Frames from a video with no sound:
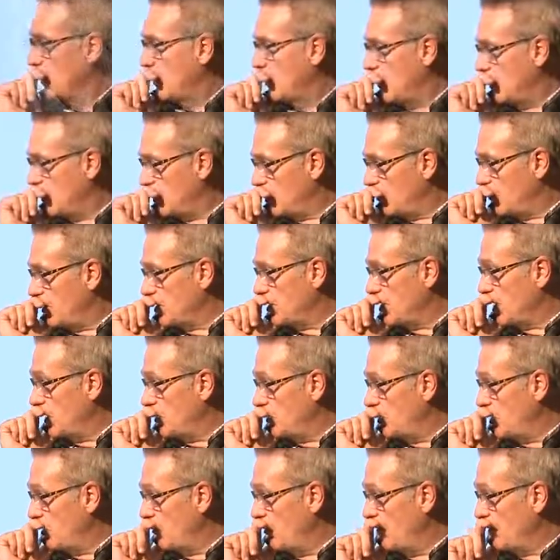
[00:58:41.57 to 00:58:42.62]
Is there a
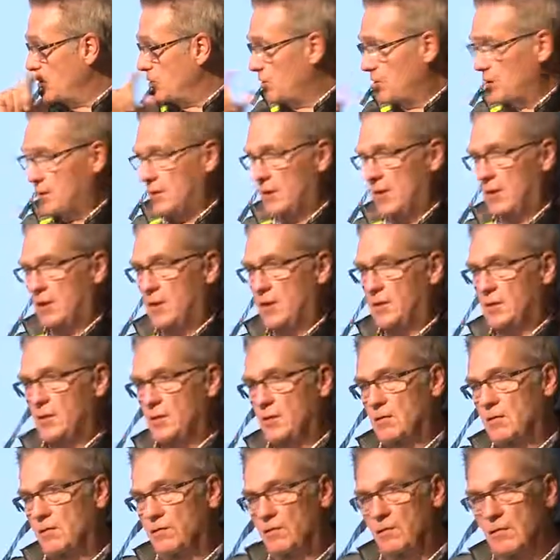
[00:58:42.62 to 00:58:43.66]
sense in which the
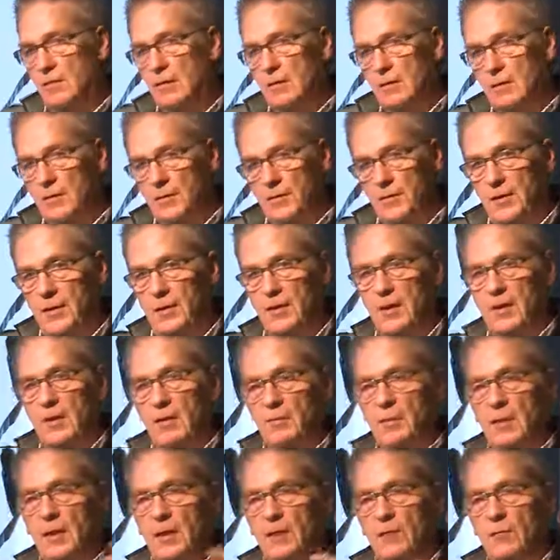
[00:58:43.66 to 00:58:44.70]
task of
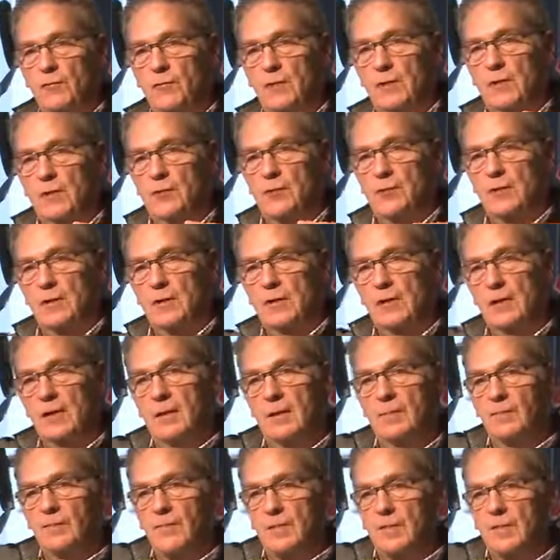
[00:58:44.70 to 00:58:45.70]
thinking bioregionally,